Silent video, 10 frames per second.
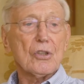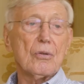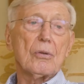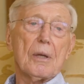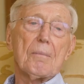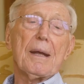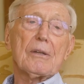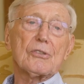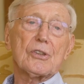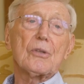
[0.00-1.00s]
school a
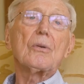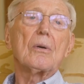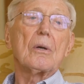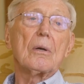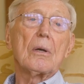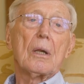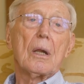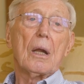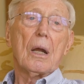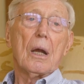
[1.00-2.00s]
better school,
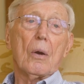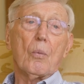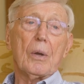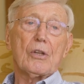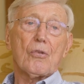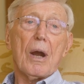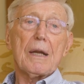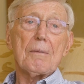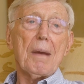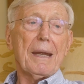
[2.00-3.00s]
we try
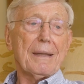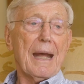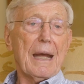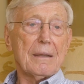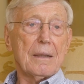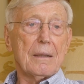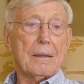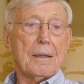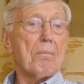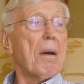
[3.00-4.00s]
to make that
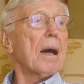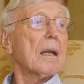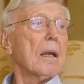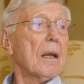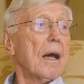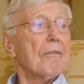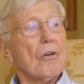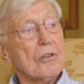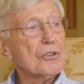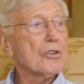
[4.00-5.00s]
the model of
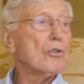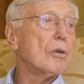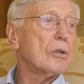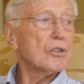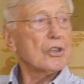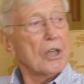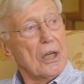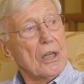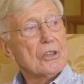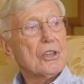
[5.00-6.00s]
all schools
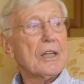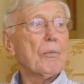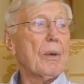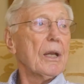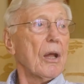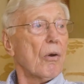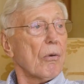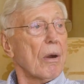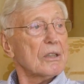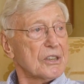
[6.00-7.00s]
so that we
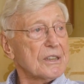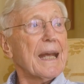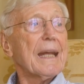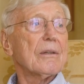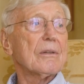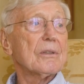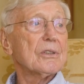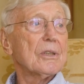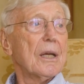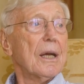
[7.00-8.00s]
lower our standards